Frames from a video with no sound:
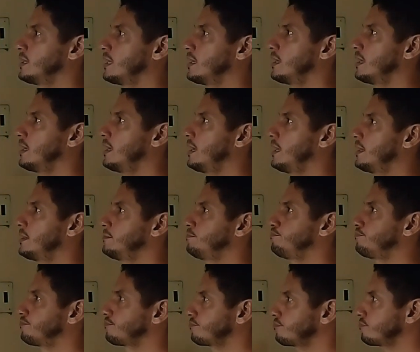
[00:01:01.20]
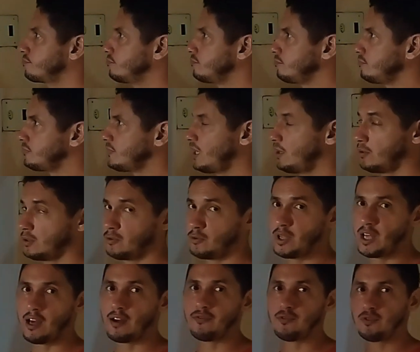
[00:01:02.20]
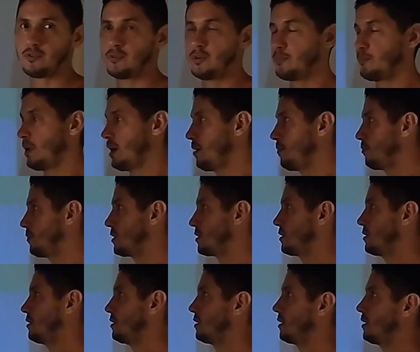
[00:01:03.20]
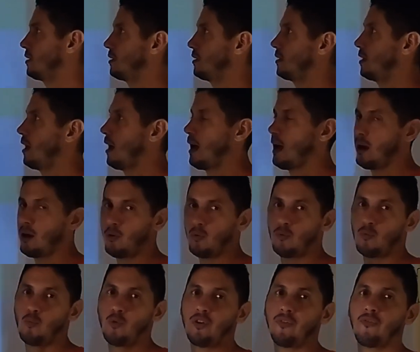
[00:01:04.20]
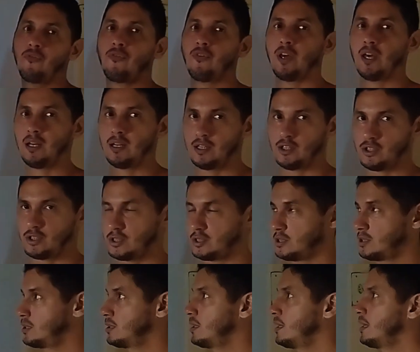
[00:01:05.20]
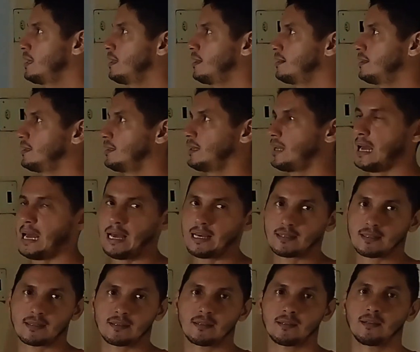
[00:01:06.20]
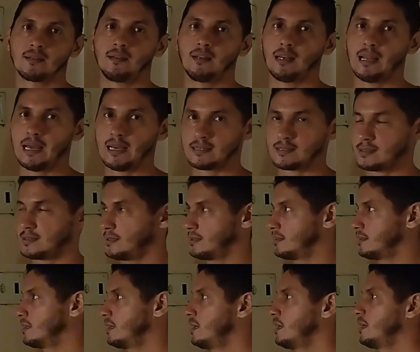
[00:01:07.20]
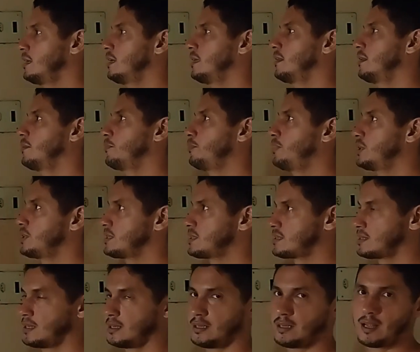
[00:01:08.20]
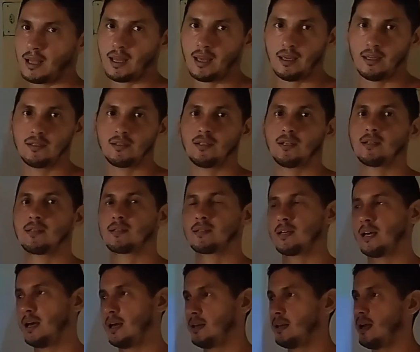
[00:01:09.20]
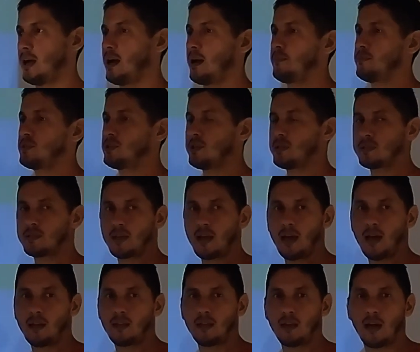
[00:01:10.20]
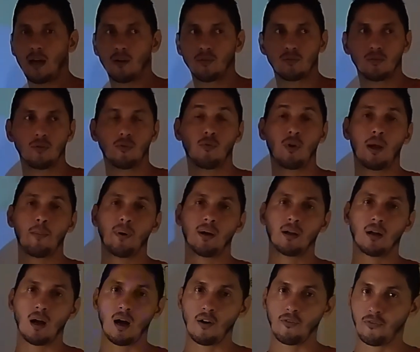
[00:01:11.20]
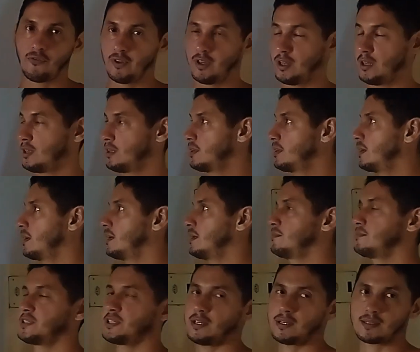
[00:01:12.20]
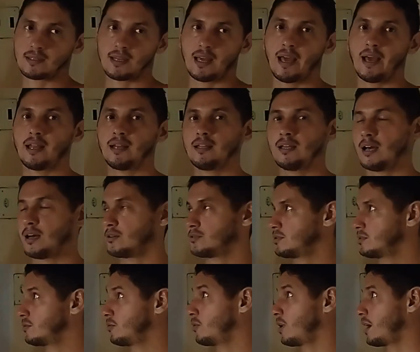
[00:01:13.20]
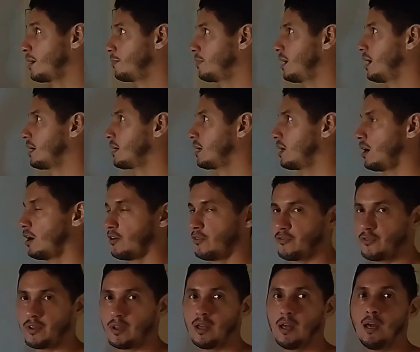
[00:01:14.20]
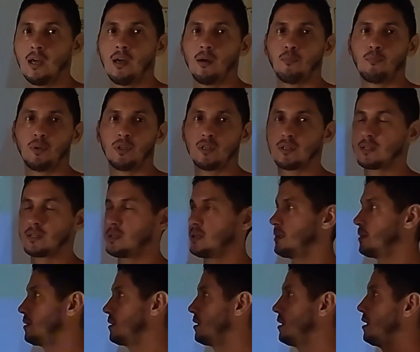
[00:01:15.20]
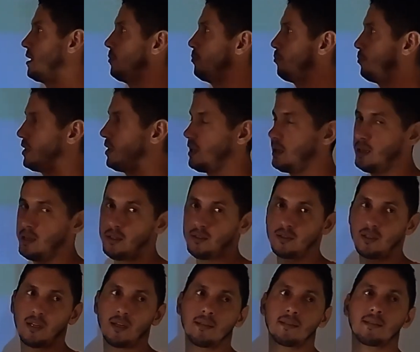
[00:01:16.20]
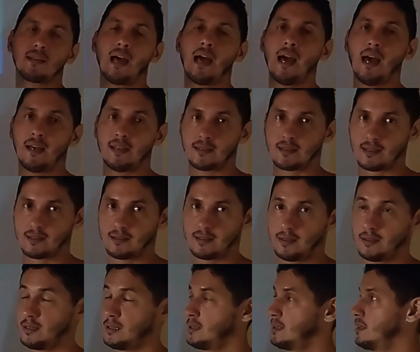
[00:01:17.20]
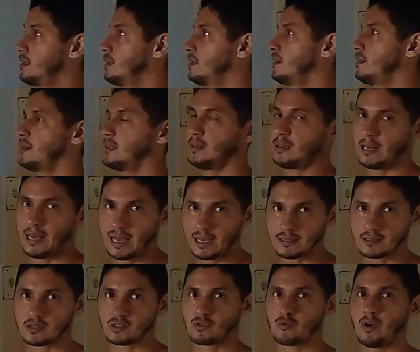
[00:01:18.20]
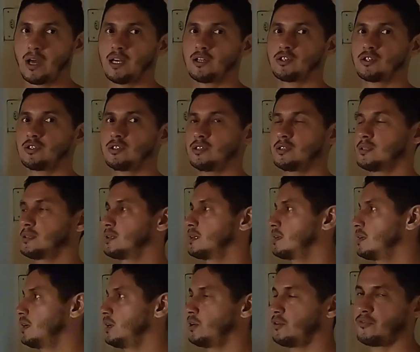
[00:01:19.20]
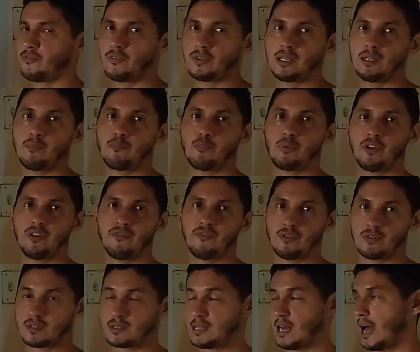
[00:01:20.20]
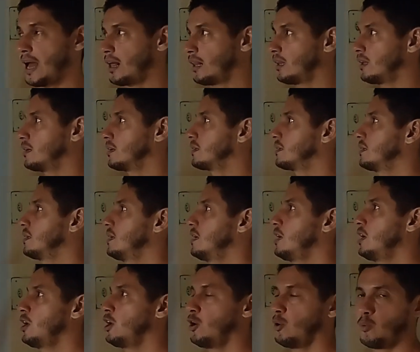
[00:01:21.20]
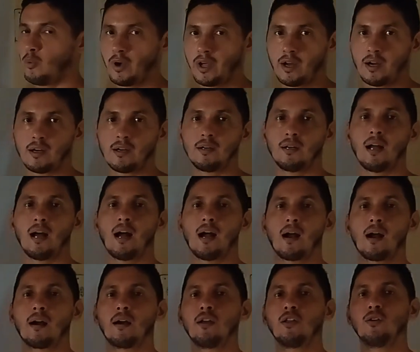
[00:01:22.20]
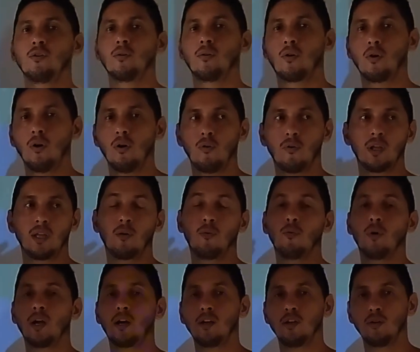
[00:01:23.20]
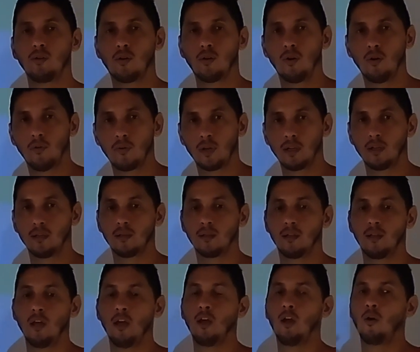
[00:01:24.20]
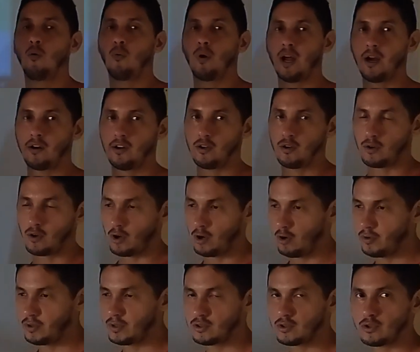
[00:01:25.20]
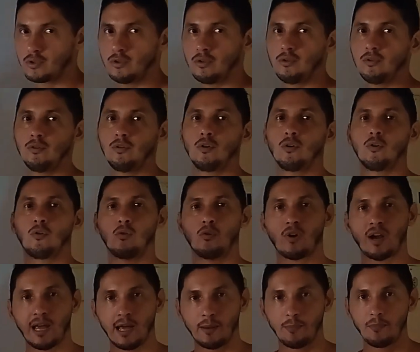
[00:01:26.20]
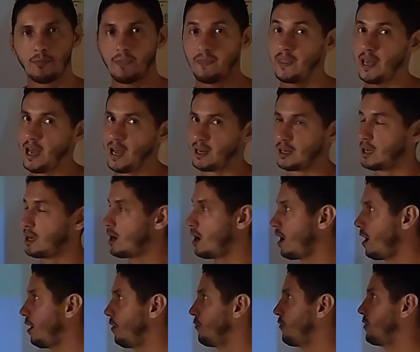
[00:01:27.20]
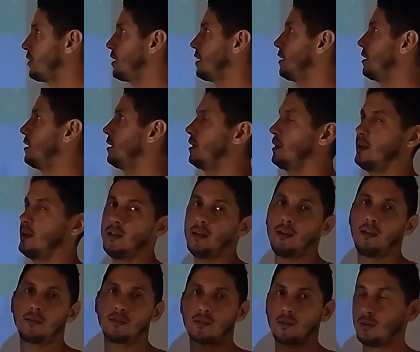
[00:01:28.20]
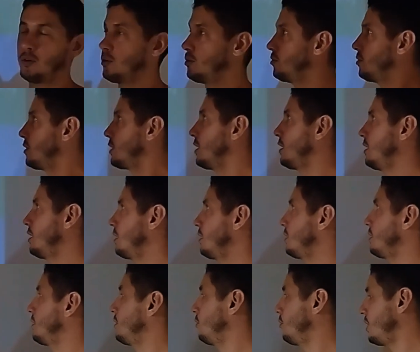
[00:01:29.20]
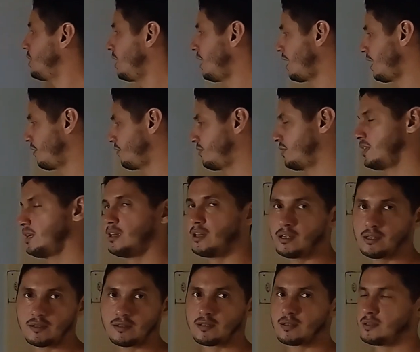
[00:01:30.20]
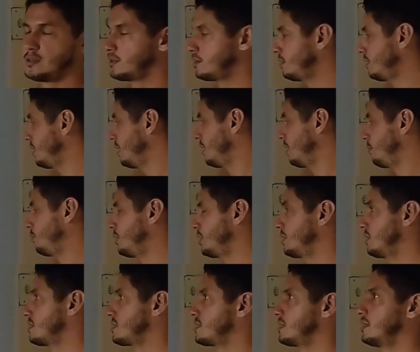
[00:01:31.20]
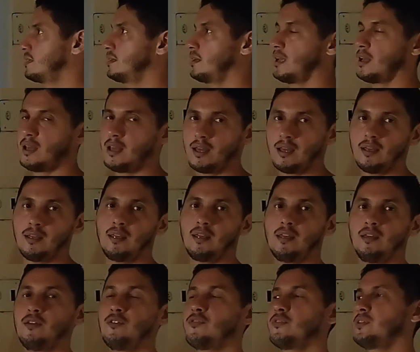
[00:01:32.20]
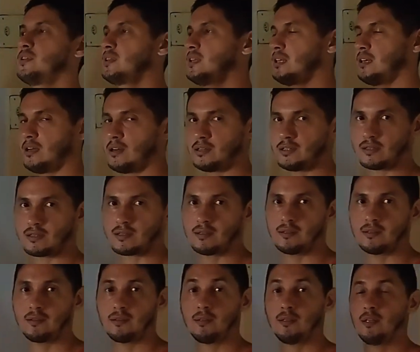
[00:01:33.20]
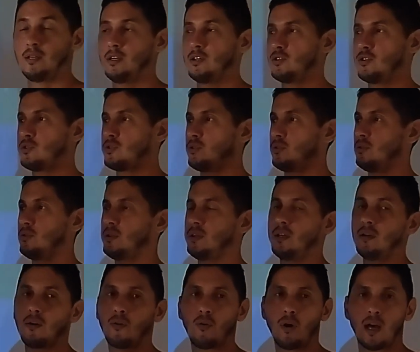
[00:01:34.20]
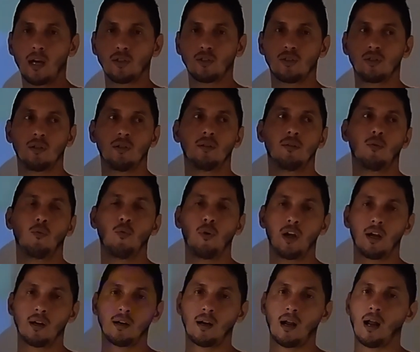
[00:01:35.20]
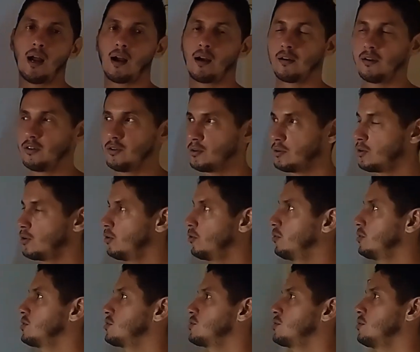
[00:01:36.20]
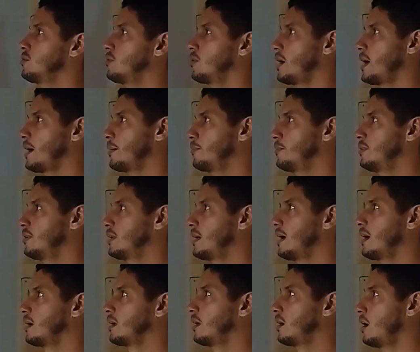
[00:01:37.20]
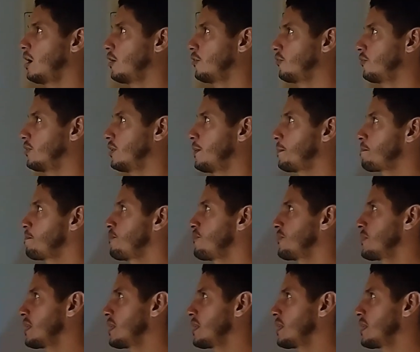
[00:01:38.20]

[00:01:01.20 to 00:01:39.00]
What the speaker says: And we have to remember how we finished the last lesson. Person A just said, I'm just heading out to grab a coffee. Just heading out to grab a coffee. Person B just asked the last question of the previous dialogue. Where are you going? Where are you going? Where are you going to grab that coffee? So here we have the answer. Person A giving the answer to the question, where are you going to grab coffee?